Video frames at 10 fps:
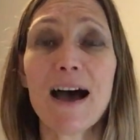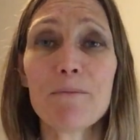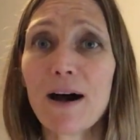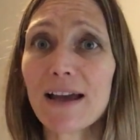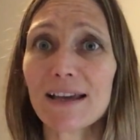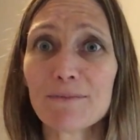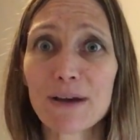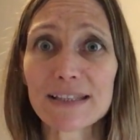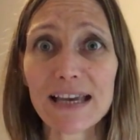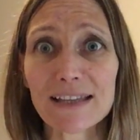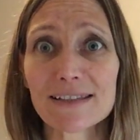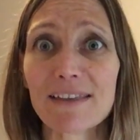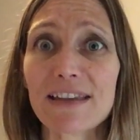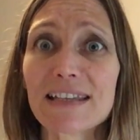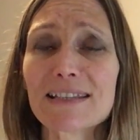my my second son
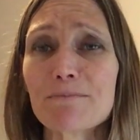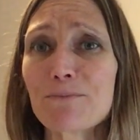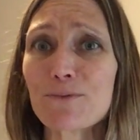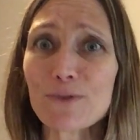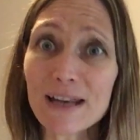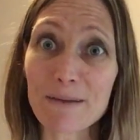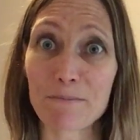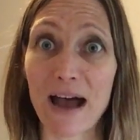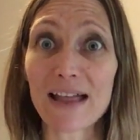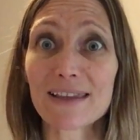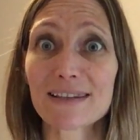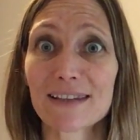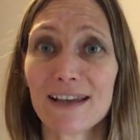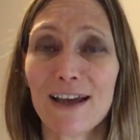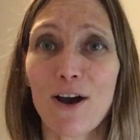then did some brilliant maths
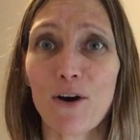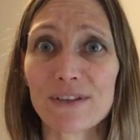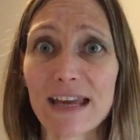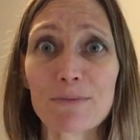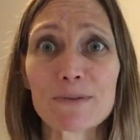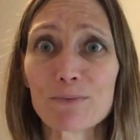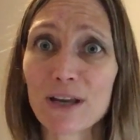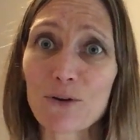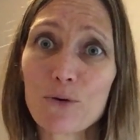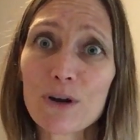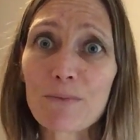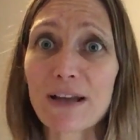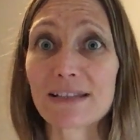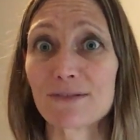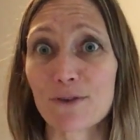on the table some brilliant cornet
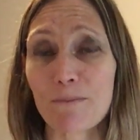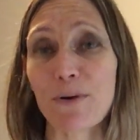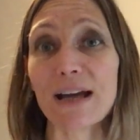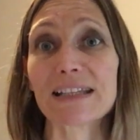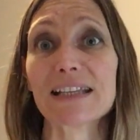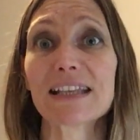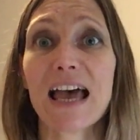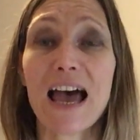practice and drum practice